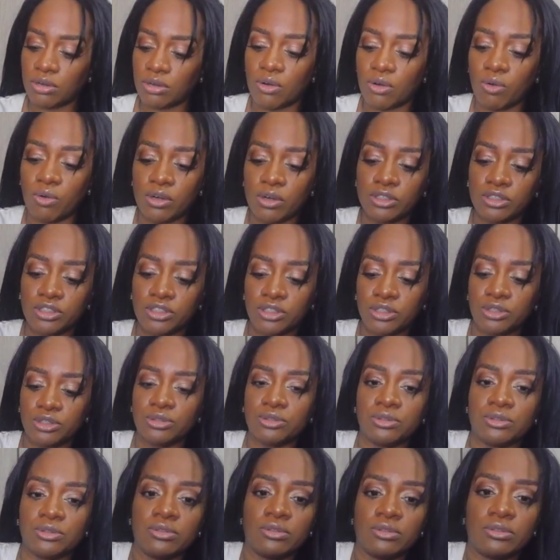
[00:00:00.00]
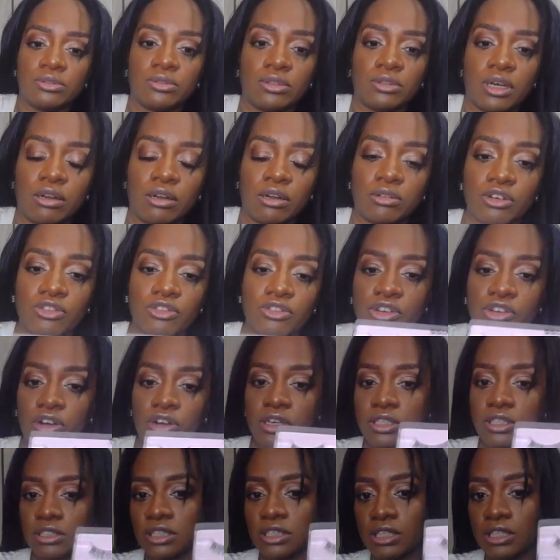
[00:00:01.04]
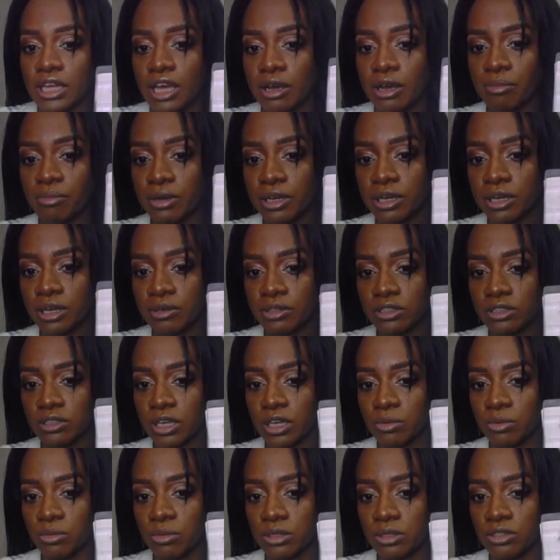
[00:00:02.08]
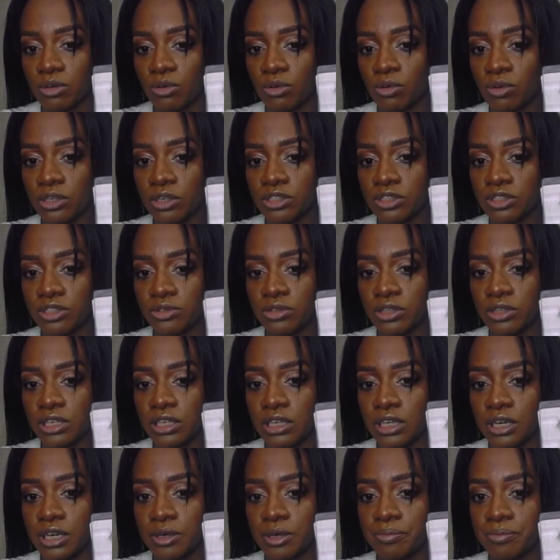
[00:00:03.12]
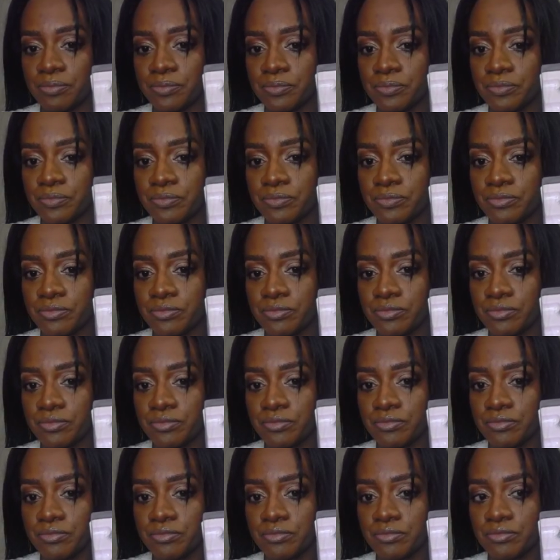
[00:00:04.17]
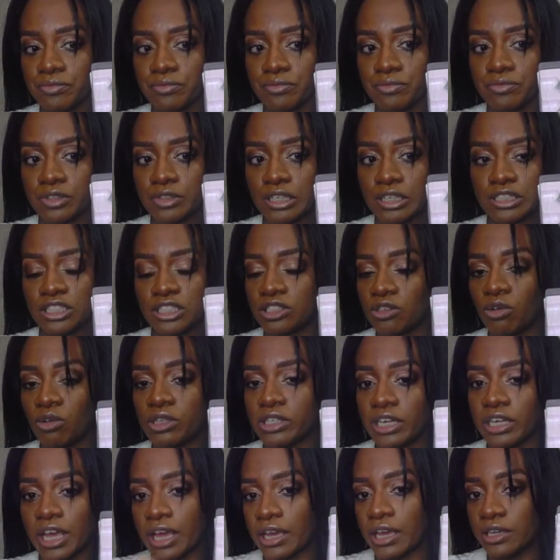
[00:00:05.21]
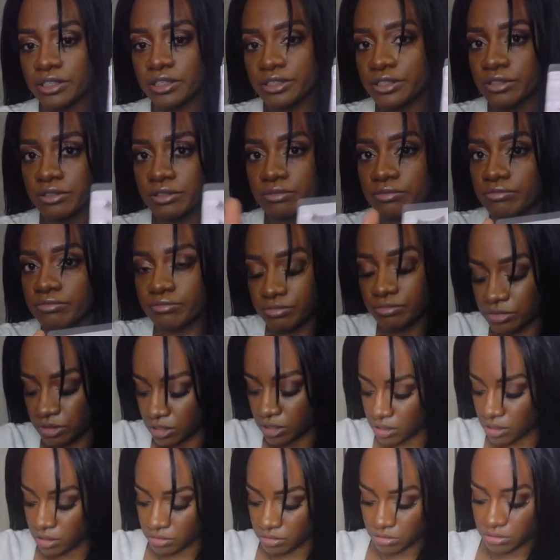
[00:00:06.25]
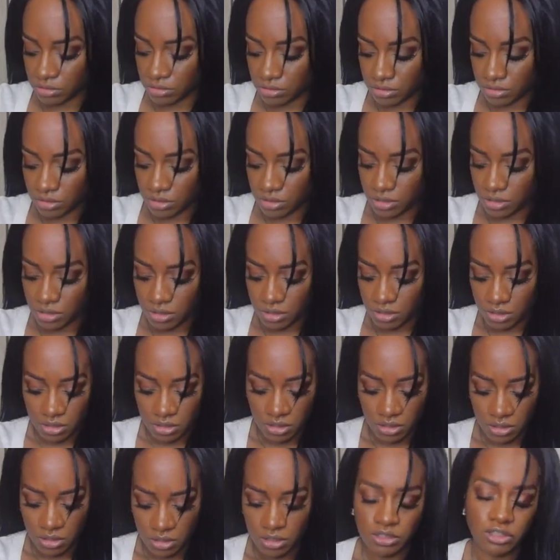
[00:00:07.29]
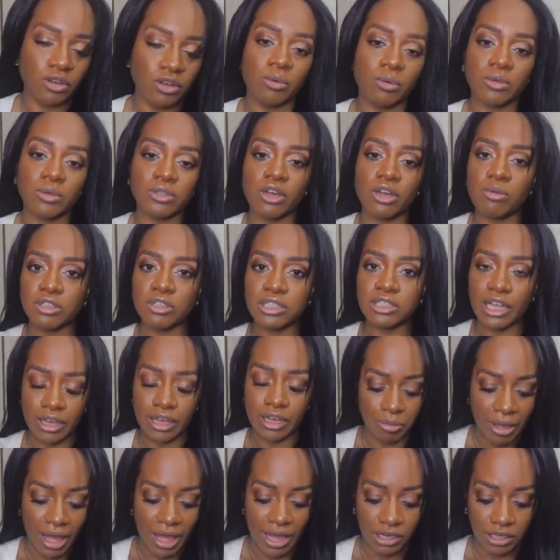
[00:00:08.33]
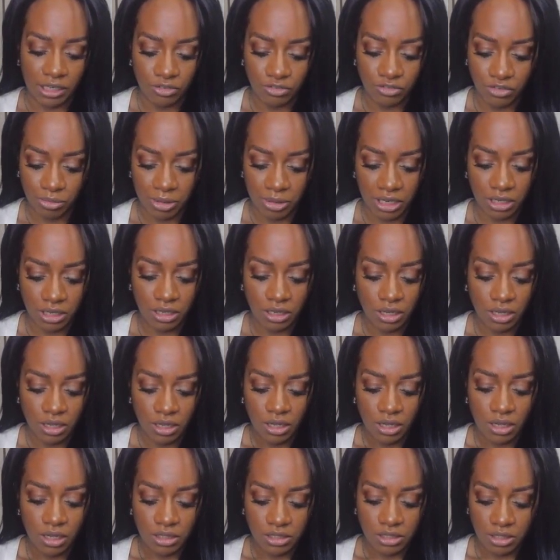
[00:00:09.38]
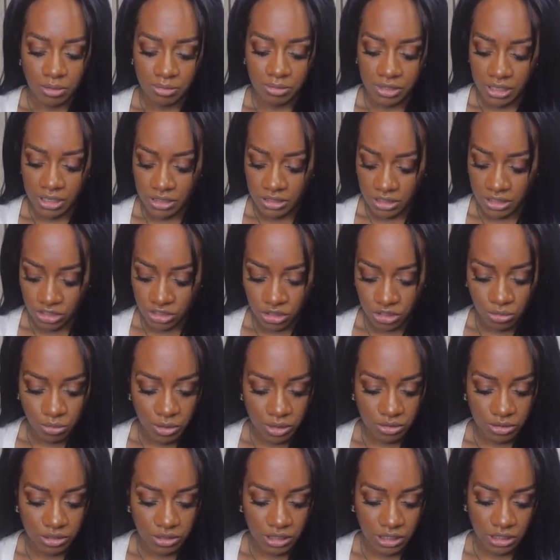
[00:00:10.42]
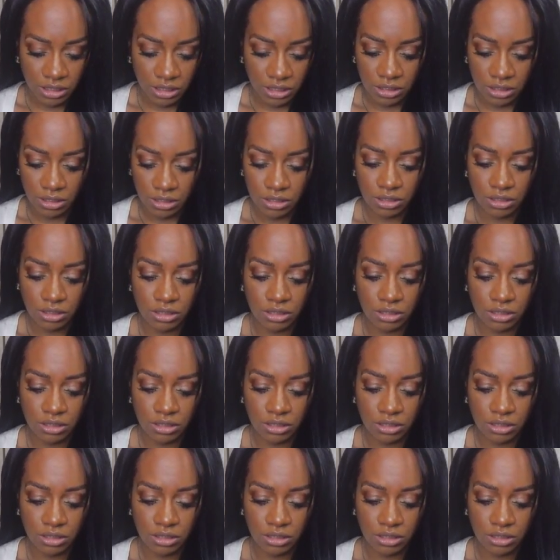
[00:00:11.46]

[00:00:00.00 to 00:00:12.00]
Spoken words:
onto, I don't know if y'all can see that, but it was onto the, just on the case, you know. So it was almost like a palette for me. Some things that you will need.